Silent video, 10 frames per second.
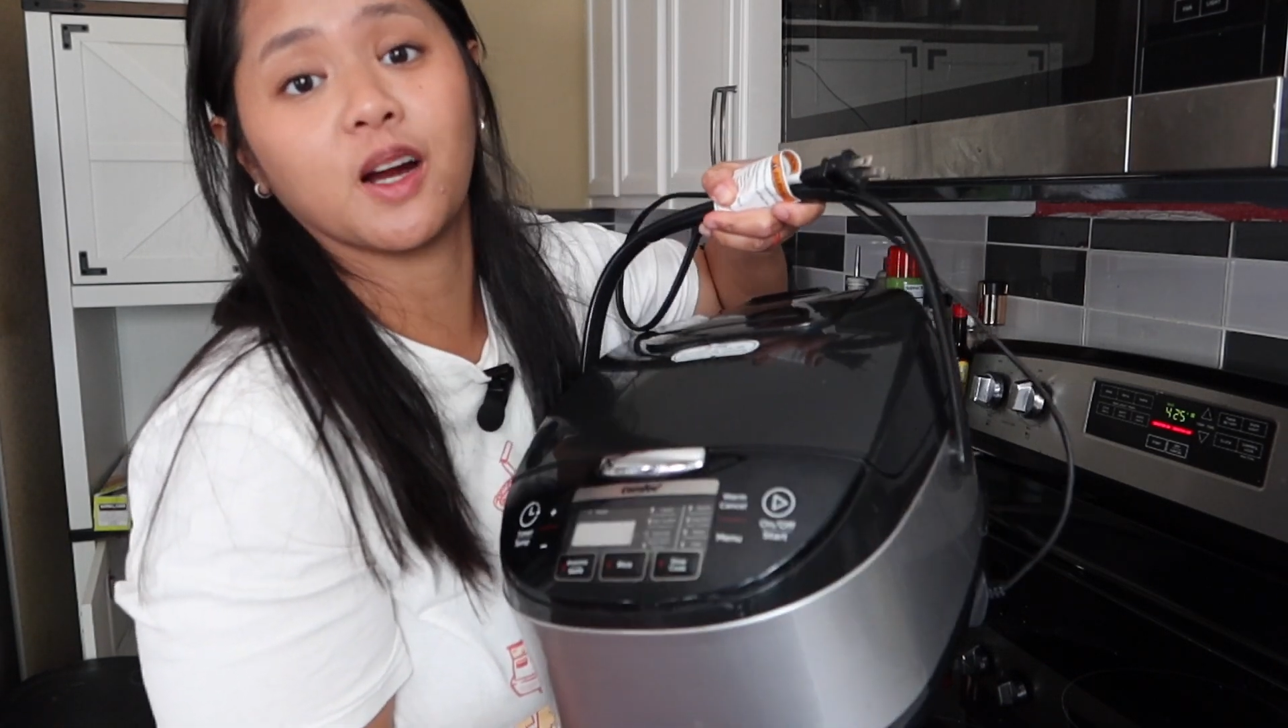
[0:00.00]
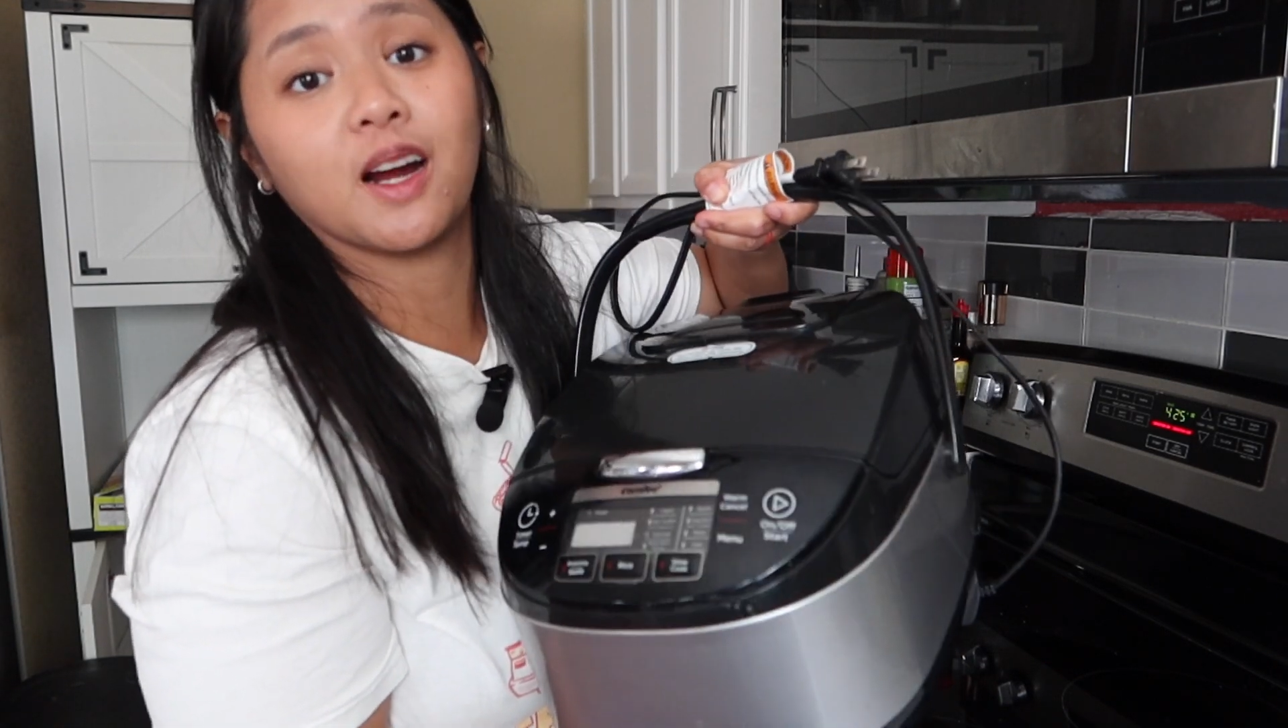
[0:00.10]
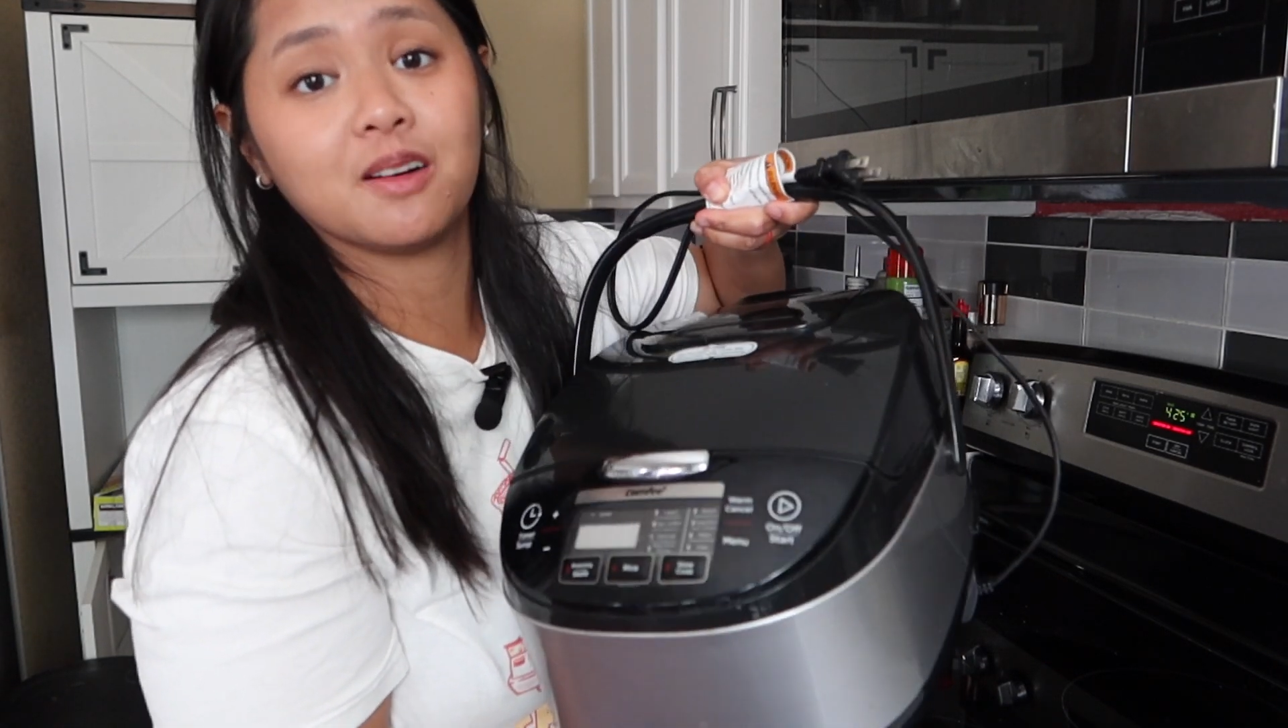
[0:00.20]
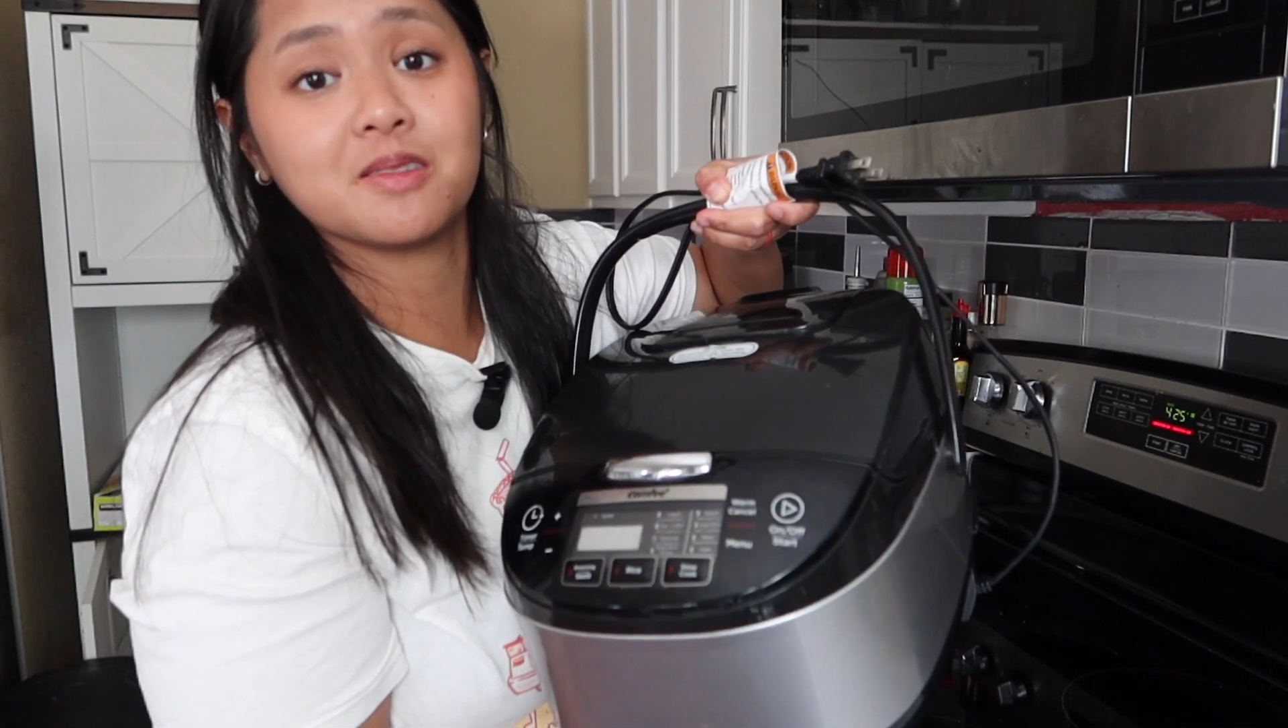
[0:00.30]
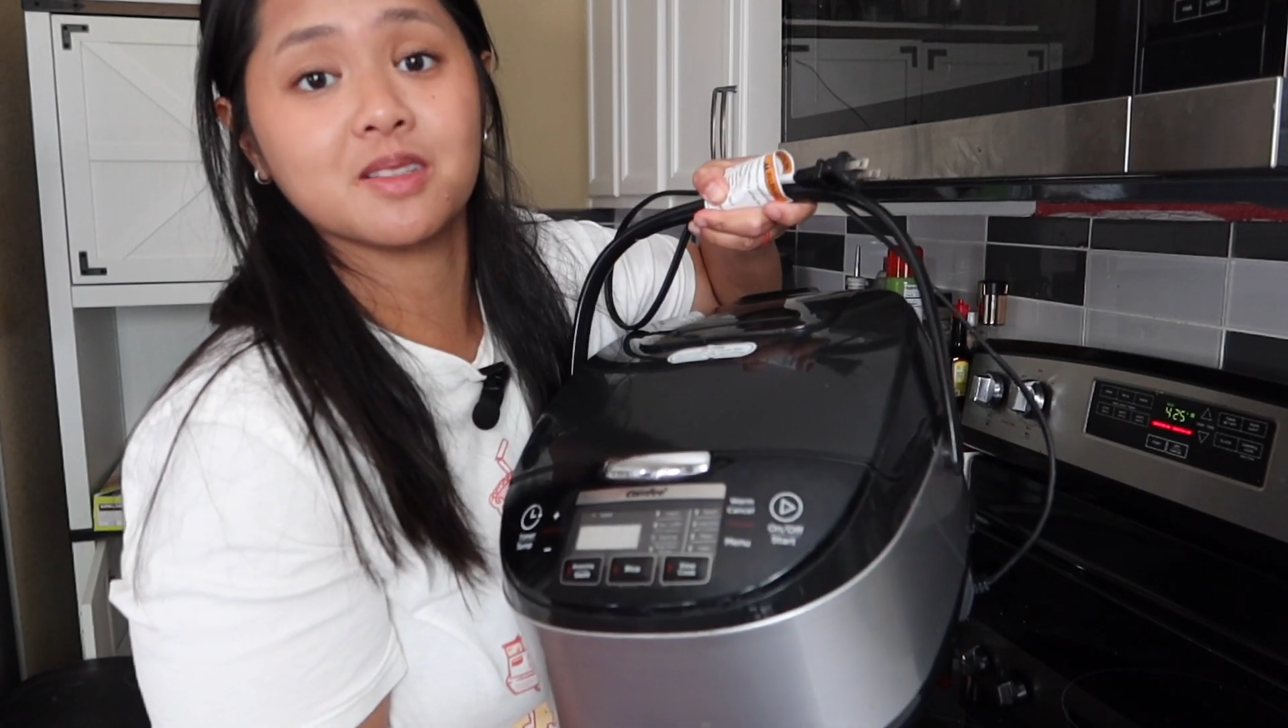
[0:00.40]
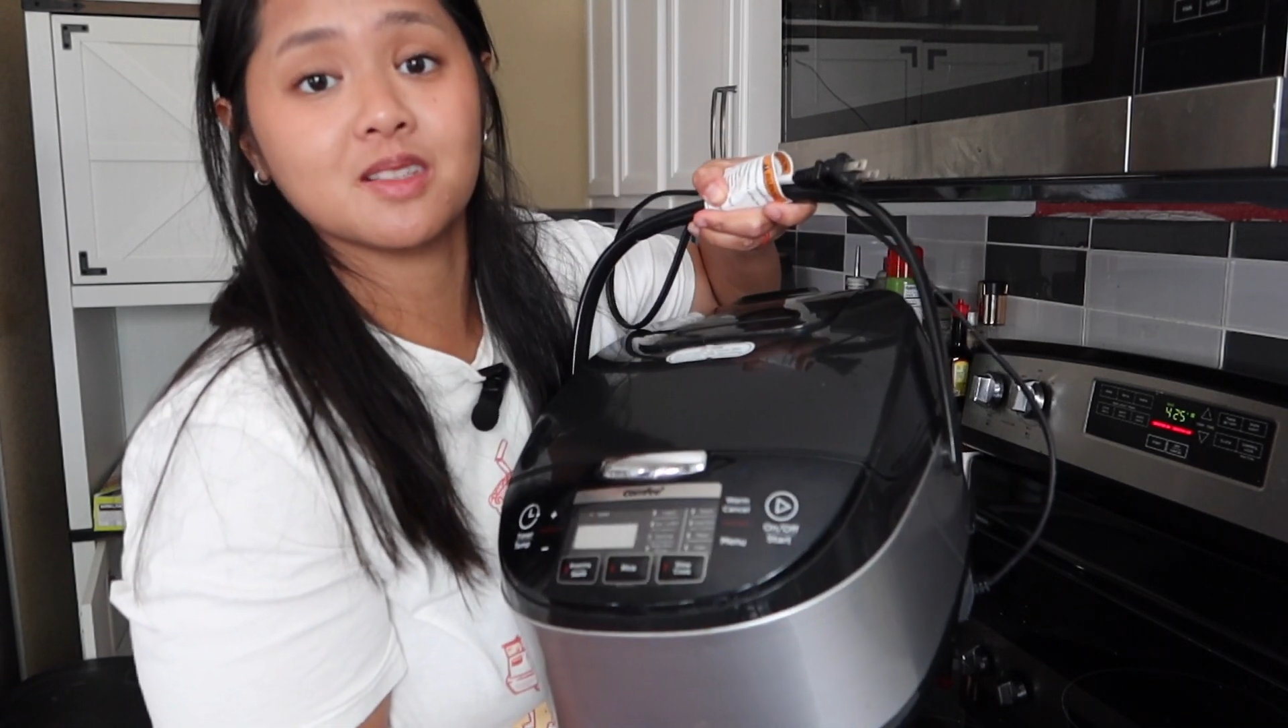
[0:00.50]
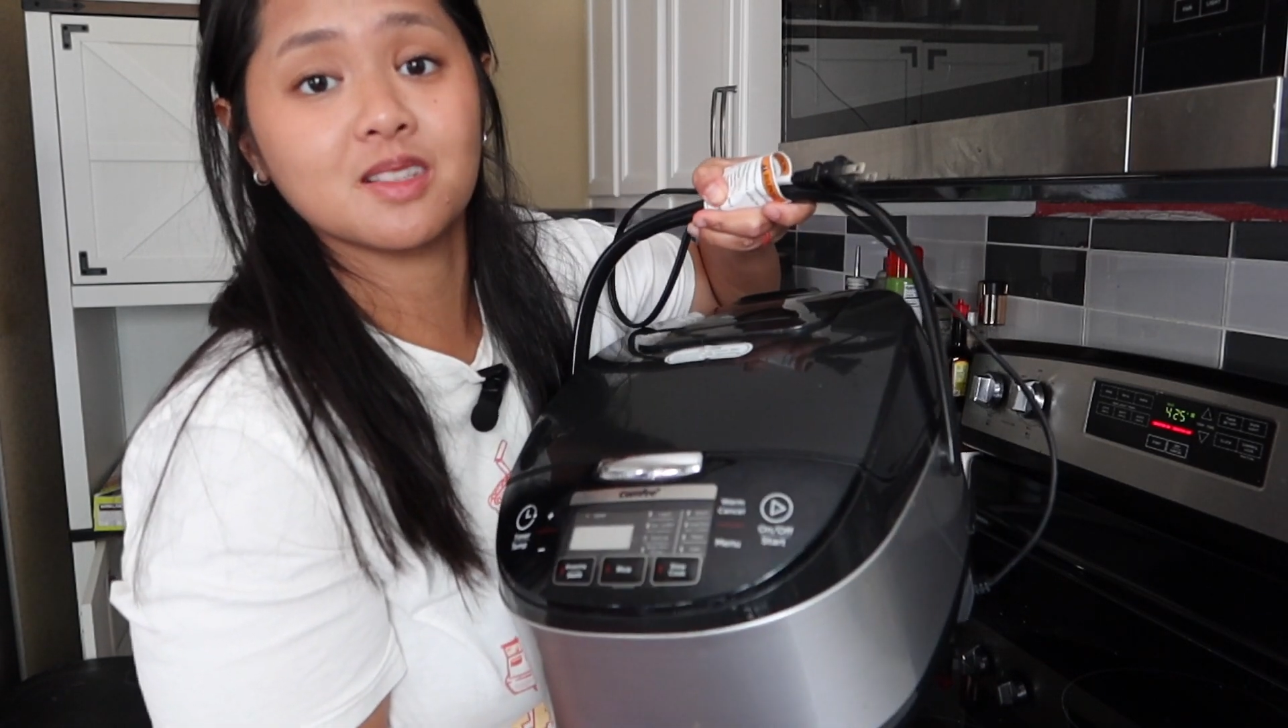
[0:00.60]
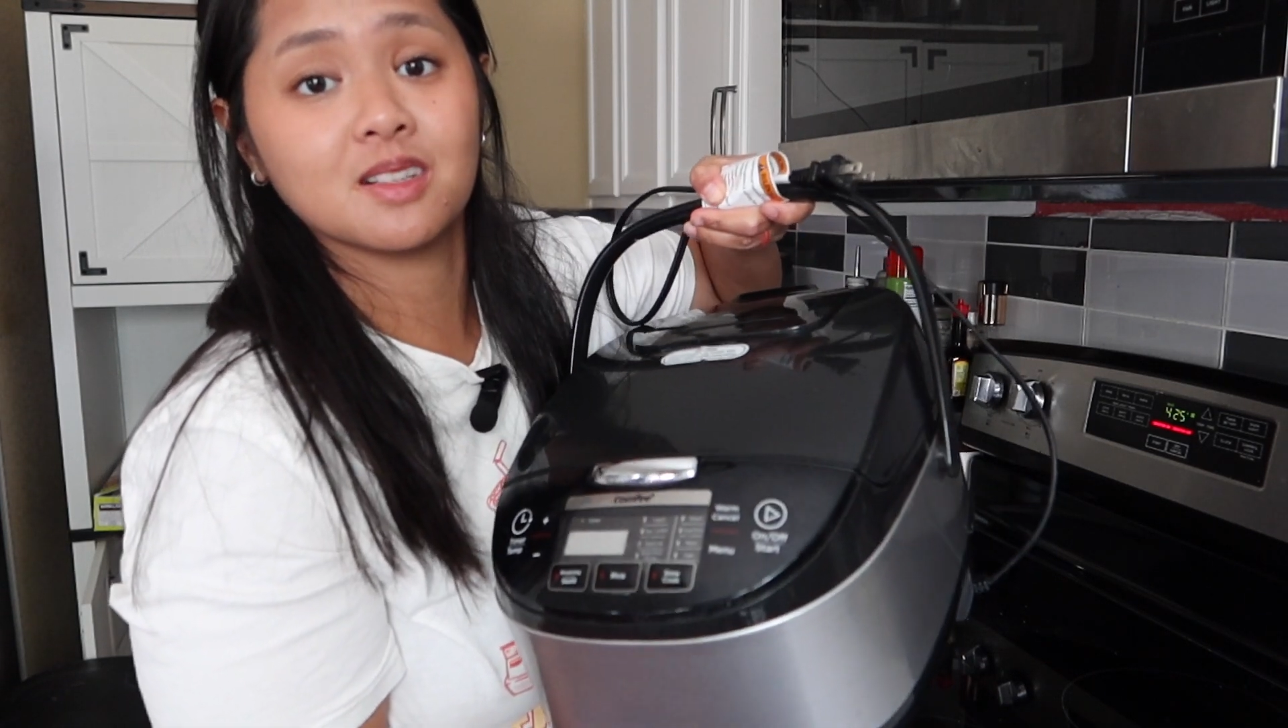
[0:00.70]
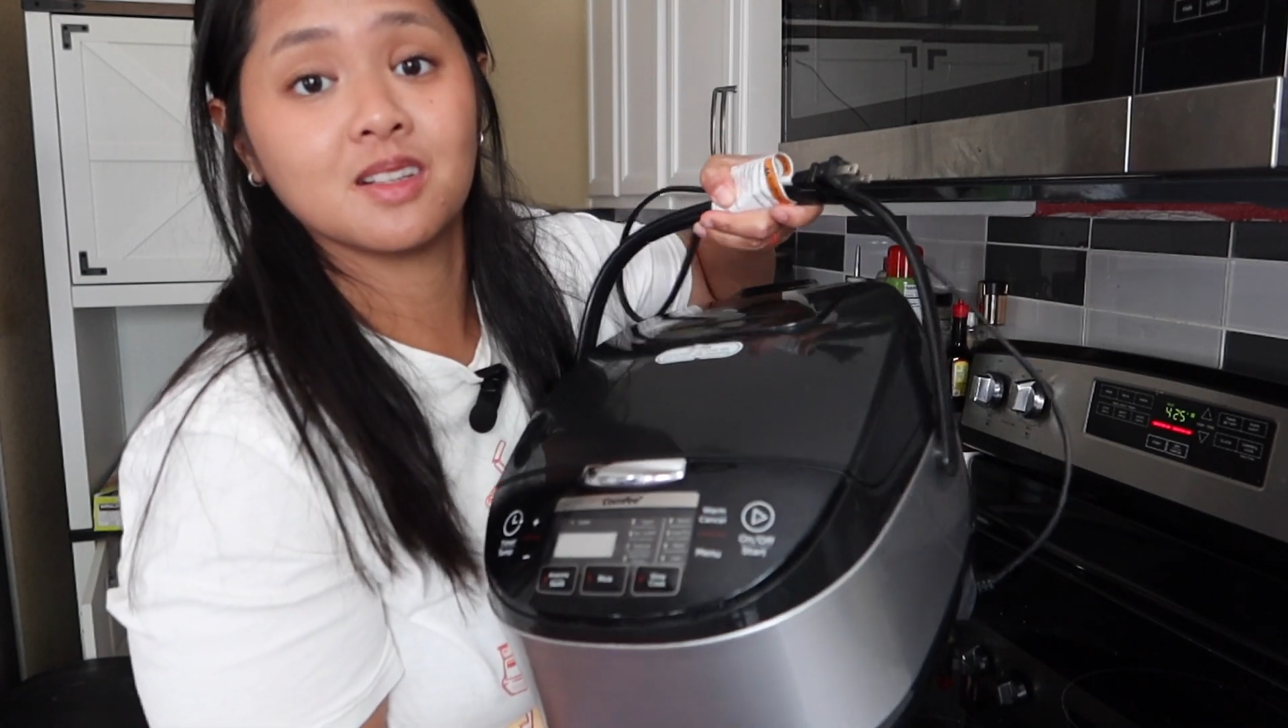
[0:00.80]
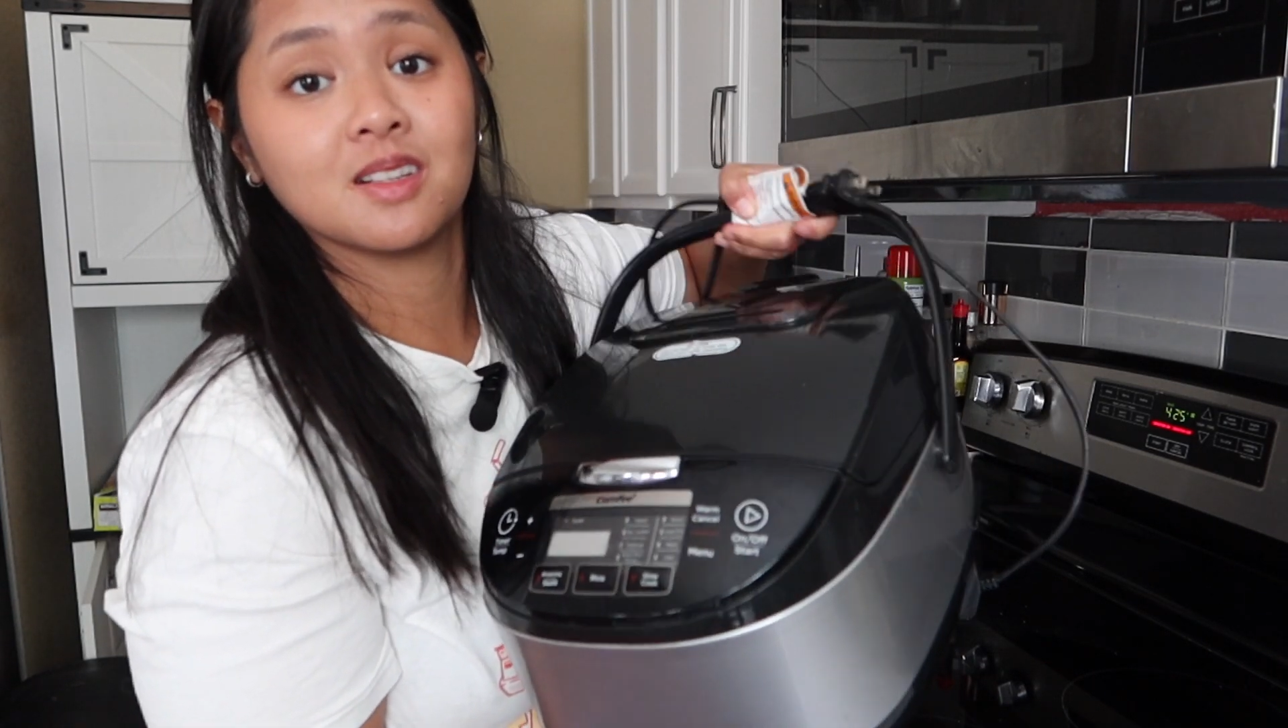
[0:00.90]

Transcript: house?